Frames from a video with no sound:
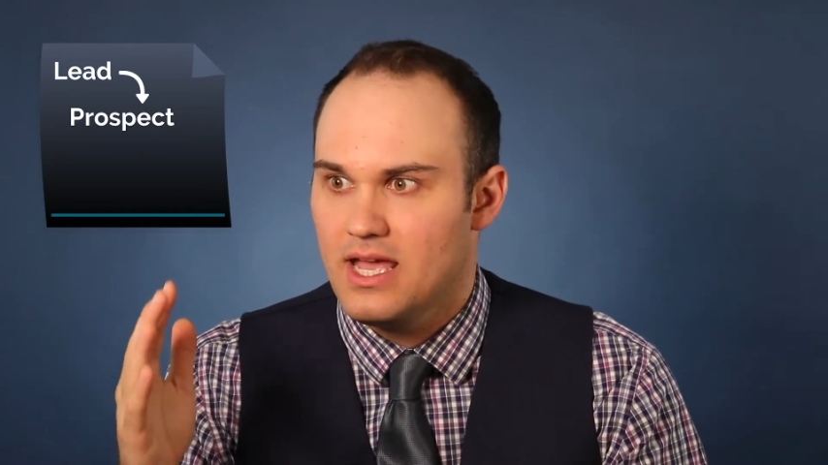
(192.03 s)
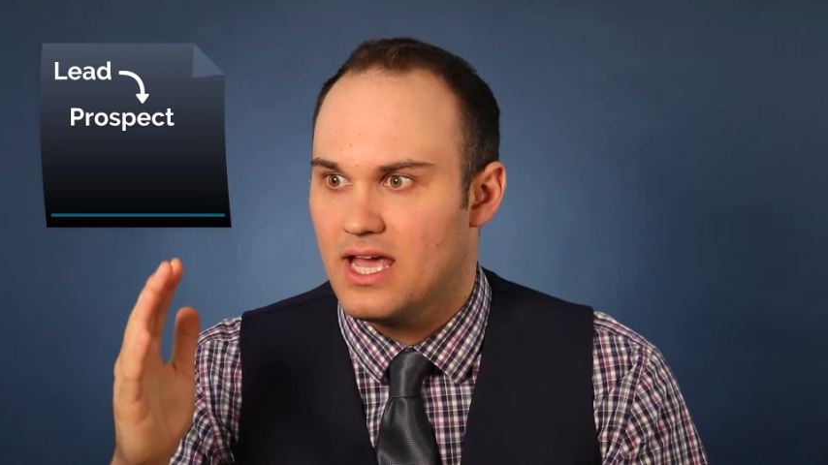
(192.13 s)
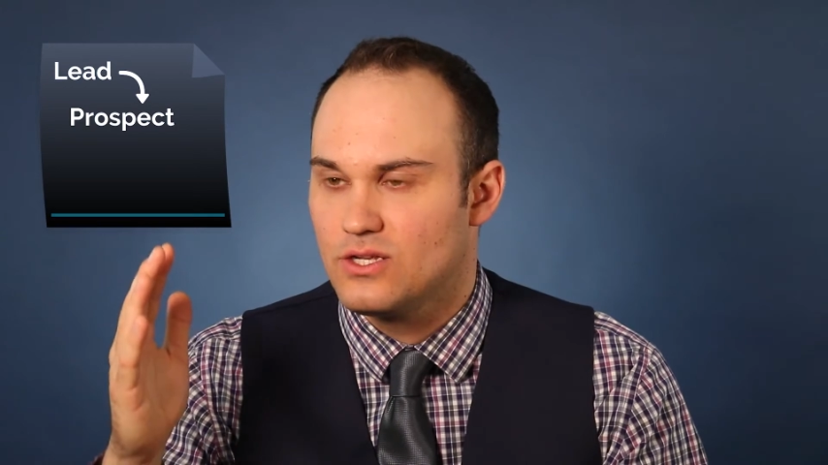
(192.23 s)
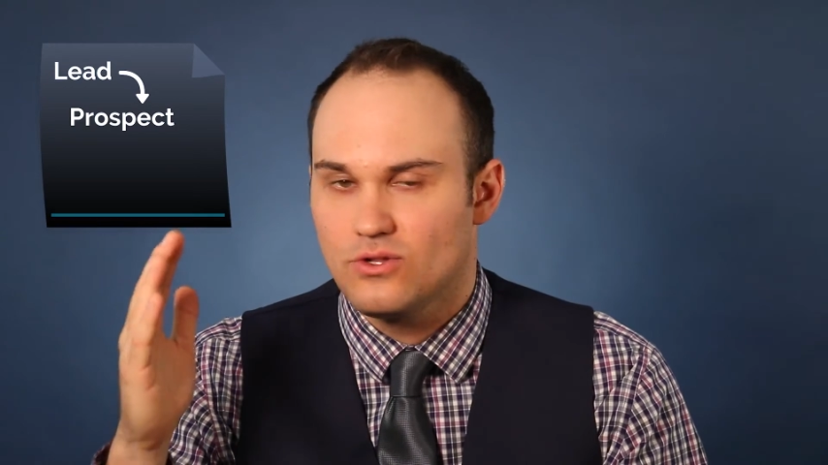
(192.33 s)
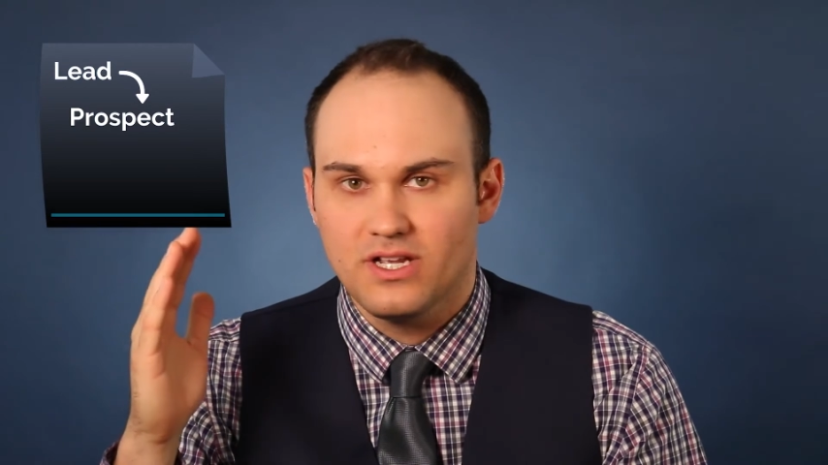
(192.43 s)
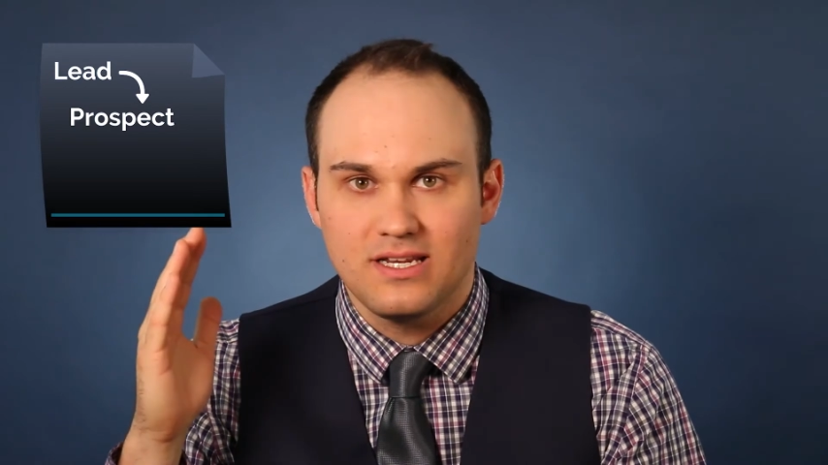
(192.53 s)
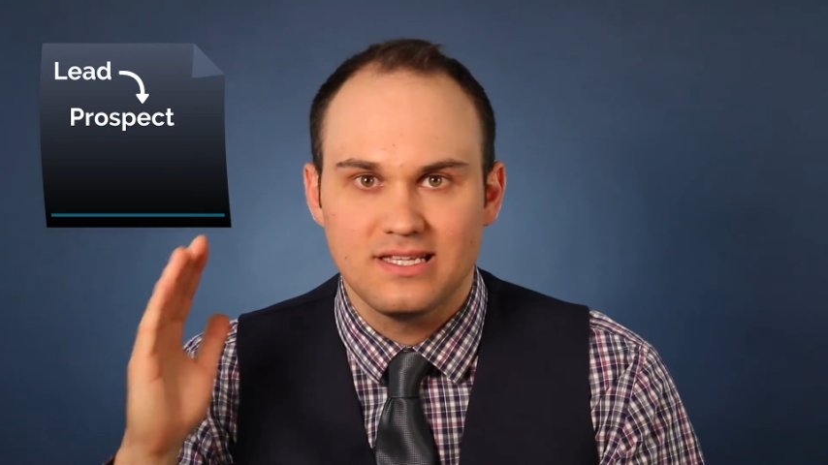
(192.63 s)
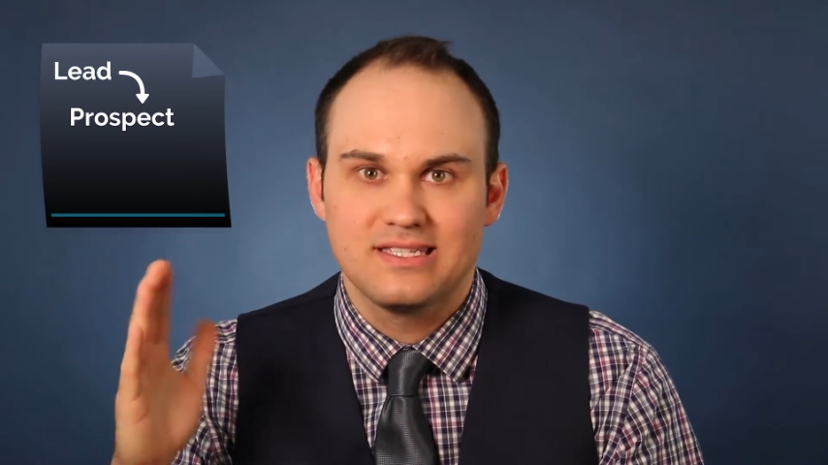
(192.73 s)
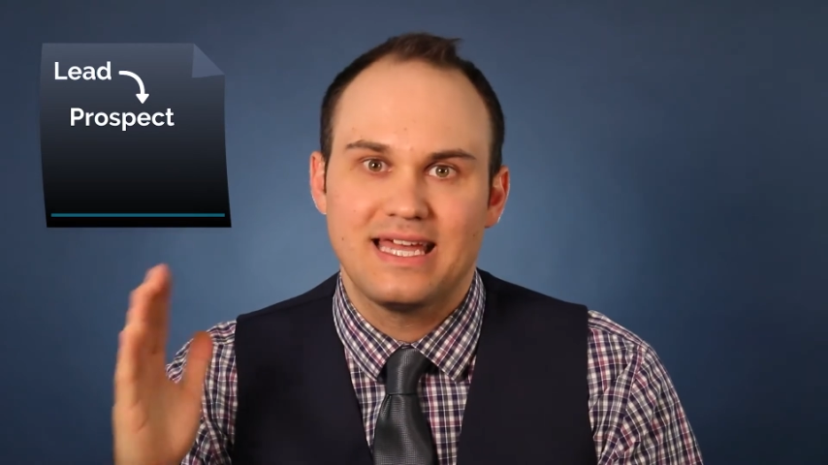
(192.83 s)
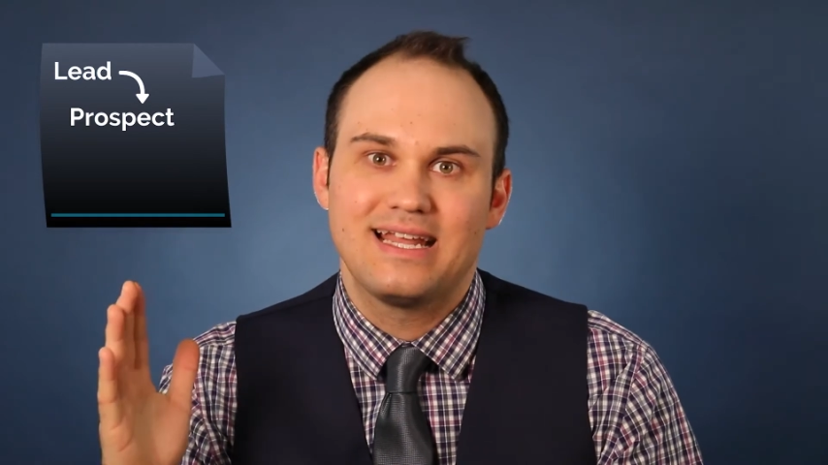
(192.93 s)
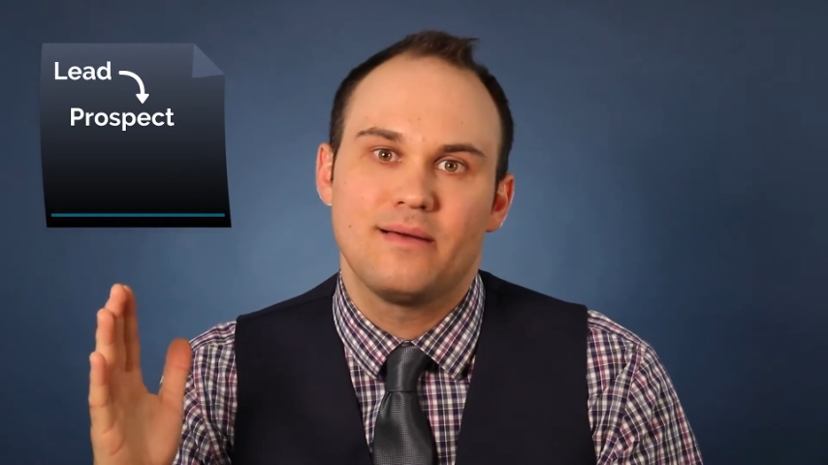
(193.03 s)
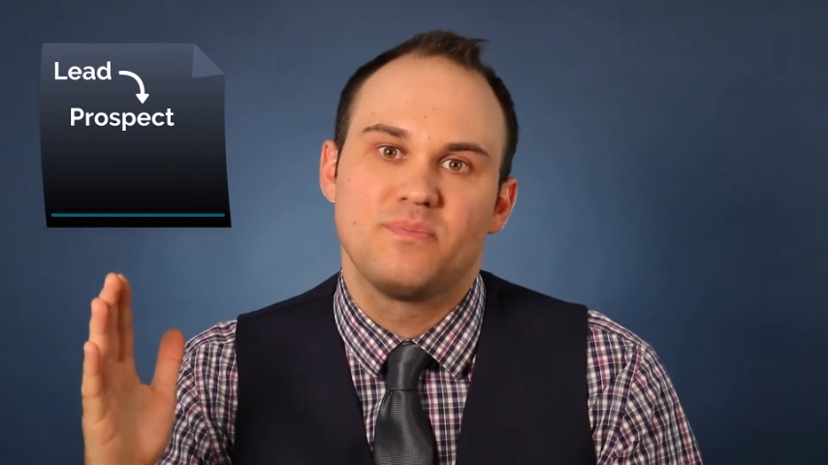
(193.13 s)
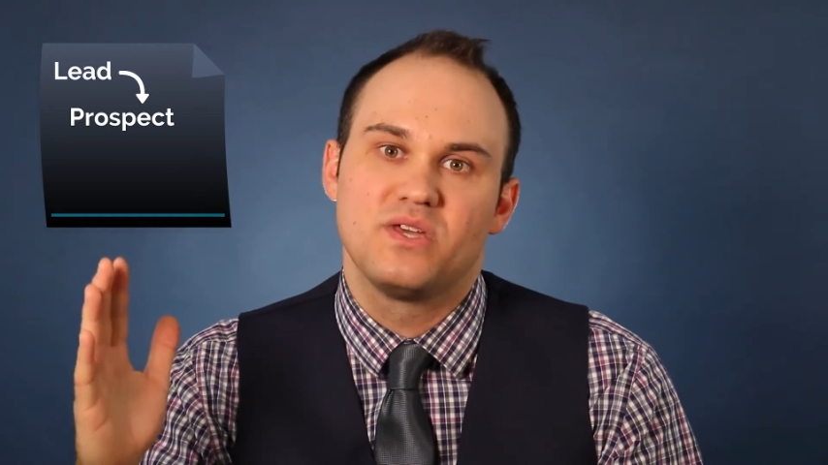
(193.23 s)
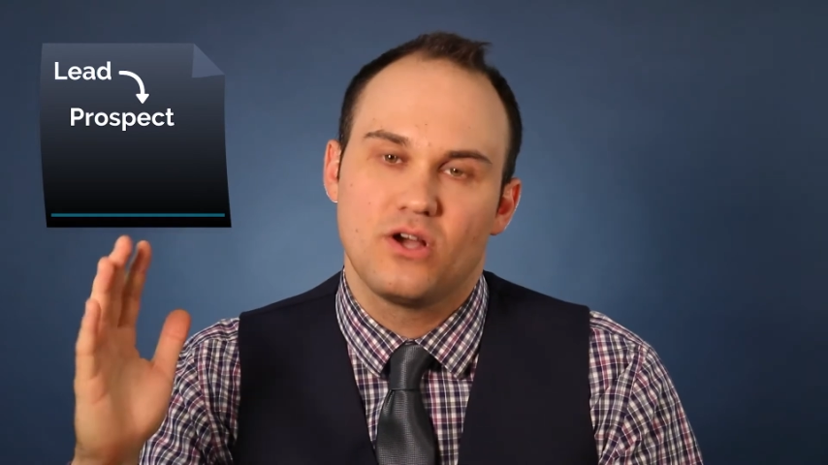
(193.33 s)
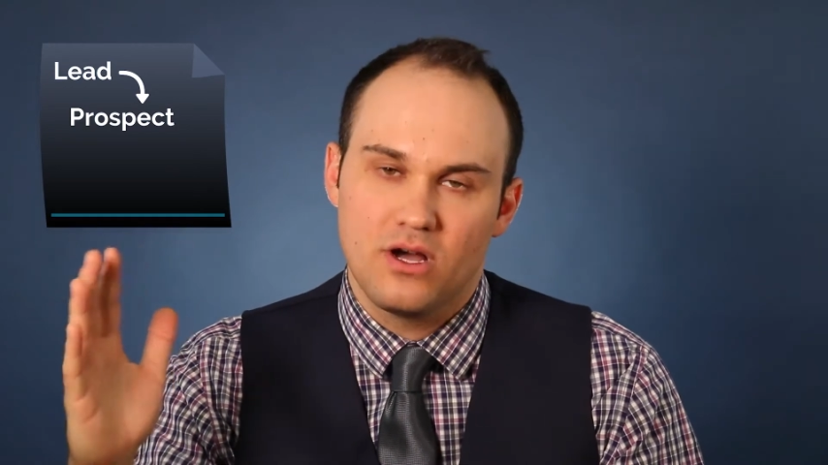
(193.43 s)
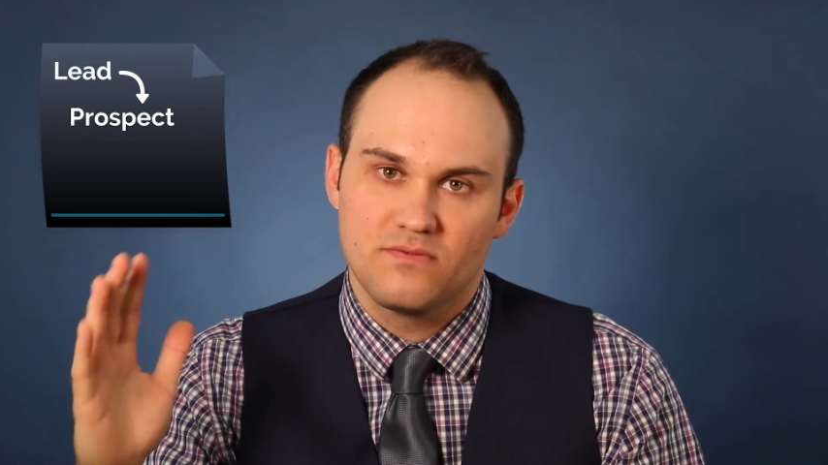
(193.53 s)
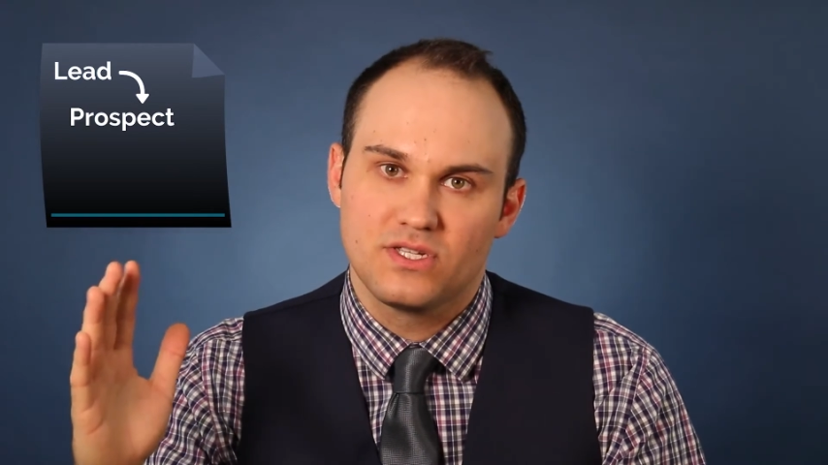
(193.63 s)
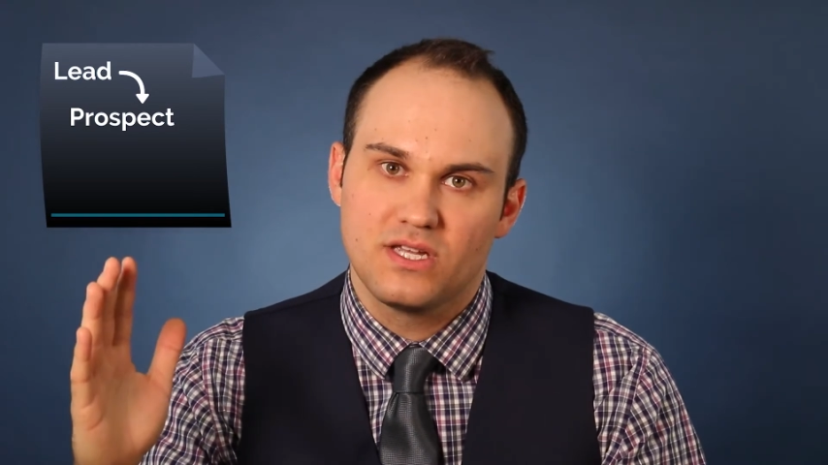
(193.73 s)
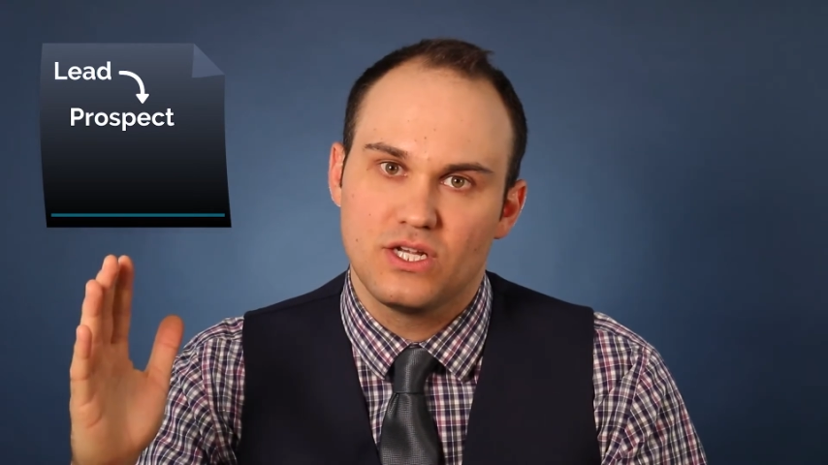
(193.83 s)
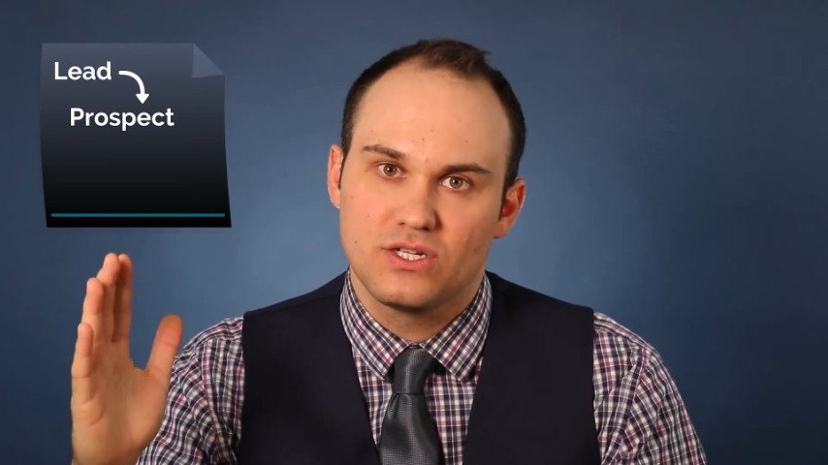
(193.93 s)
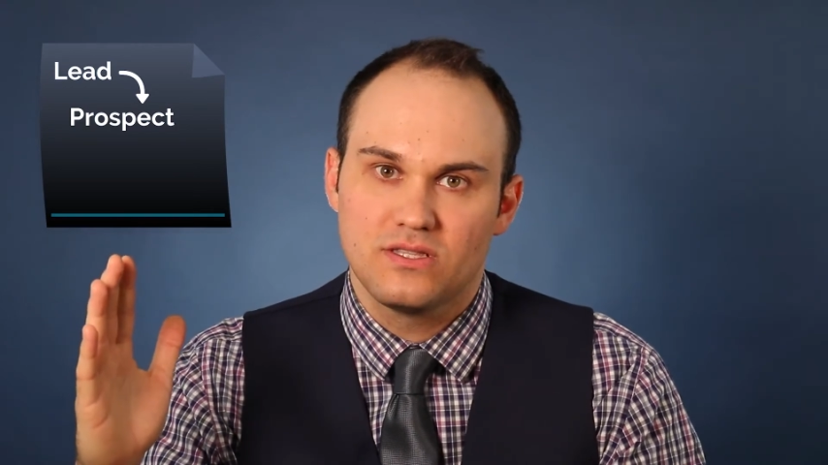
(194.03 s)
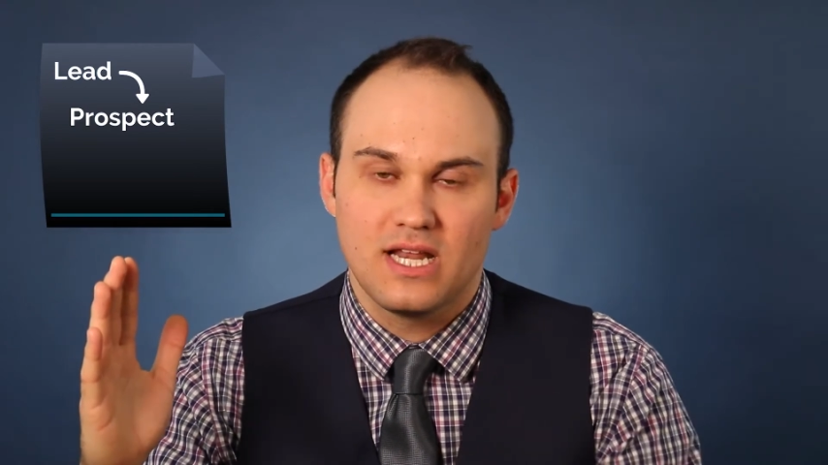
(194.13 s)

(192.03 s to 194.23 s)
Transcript: and you're looking to set up the conversation